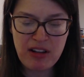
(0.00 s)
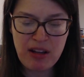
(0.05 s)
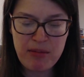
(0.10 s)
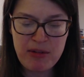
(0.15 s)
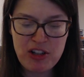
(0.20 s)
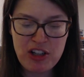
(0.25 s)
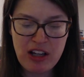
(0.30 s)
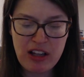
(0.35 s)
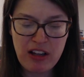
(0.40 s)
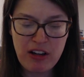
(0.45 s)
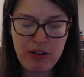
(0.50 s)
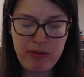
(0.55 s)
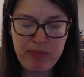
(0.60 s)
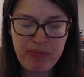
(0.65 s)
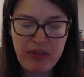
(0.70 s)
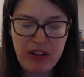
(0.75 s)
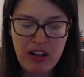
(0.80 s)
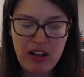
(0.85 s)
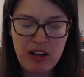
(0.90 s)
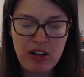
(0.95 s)
Lemoncello.
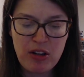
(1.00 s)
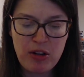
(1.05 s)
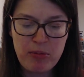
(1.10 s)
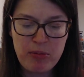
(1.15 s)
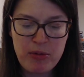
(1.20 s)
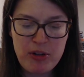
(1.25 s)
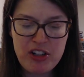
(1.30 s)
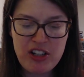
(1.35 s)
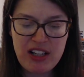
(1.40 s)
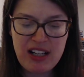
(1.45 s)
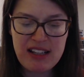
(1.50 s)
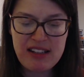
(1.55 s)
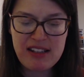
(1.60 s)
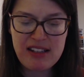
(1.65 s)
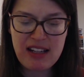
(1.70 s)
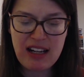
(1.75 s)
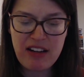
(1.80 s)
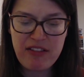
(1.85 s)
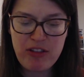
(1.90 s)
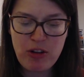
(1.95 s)
Bridget had
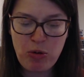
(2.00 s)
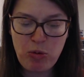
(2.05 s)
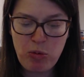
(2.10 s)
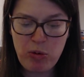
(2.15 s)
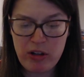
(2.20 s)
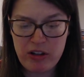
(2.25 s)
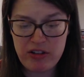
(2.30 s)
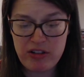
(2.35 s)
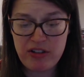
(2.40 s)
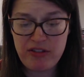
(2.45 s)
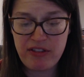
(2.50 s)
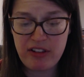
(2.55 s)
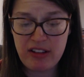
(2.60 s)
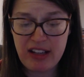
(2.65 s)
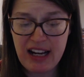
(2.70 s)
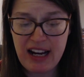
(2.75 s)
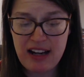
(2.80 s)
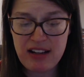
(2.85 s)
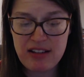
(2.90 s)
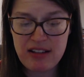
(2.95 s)
saved the worst for
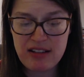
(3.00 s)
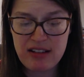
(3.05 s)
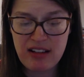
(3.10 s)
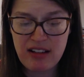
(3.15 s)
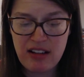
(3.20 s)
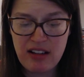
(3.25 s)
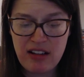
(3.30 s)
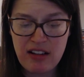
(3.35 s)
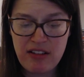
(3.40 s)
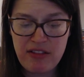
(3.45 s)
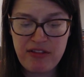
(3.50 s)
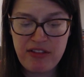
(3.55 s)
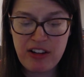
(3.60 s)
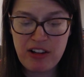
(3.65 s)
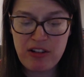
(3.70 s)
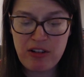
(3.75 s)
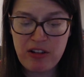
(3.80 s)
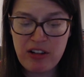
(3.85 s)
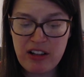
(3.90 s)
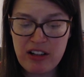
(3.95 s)
last.
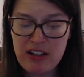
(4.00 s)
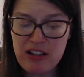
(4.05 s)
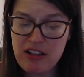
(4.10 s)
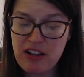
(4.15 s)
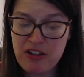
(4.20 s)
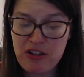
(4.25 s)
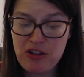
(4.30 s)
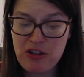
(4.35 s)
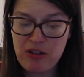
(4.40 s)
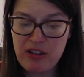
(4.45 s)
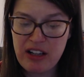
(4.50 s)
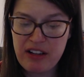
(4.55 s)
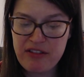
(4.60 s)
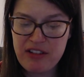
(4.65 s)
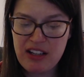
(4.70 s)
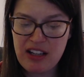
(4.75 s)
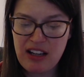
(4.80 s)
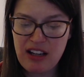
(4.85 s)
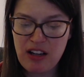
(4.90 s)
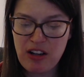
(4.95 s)
Fyodor
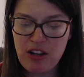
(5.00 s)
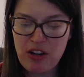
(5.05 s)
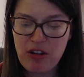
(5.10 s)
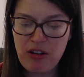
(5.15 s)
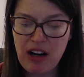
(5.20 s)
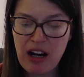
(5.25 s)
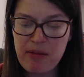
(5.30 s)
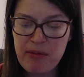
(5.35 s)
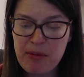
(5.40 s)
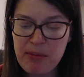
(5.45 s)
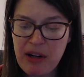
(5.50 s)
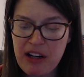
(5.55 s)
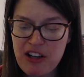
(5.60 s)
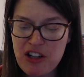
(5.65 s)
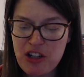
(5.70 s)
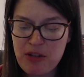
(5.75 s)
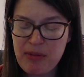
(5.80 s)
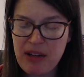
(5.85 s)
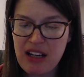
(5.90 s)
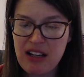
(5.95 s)
Dostoevsky. Crime and
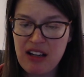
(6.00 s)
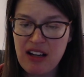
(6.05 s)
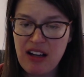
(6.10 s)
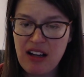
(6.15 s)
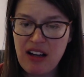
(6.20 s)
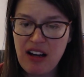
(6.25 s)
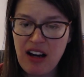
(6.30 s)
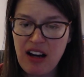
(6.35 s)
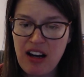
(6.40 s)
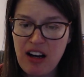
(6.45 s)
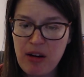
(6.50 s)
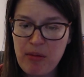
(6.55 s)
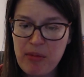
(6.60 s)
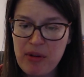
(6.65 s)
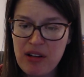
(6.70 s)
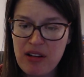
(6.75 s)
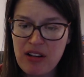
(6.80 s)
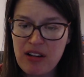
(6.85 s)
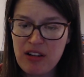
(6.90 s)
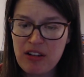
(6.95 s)
Punishment.
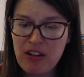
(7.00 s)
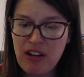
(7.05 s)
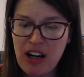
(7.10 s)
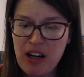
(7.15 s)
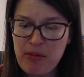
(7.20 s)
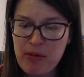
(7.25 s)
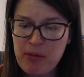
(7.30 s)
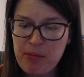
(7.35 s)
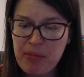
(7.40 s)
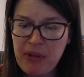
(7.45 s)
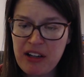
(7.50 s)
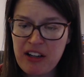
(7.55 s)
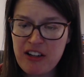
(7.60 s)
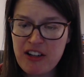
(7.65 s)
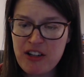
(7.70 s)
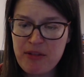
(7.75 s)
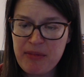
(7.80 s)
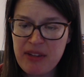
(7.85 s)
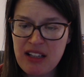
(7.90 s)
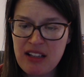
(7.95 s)
Crime and
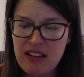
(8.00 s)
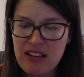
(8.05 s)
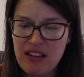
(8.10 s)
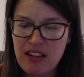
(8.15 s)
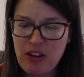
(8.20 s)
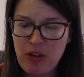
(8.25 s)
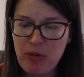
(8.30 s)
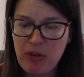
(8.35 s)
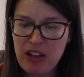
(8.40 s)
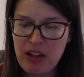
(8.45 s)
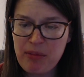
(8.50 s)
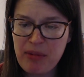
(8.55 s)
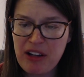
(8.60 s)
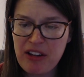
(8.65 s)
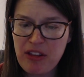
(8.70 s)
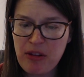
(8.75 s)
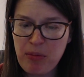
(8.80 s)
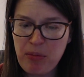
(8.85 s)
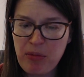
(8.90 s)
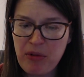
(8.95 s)
Punishment, the one
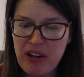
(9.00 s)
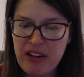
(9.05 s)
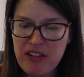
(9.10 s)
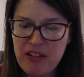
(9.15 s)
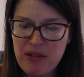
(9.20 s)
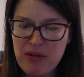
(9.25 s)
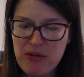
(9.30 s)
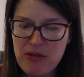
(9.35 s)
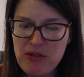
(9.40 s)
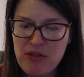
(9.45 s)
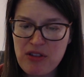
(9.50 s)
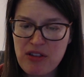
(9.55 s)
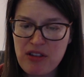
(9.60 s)
about the brothers.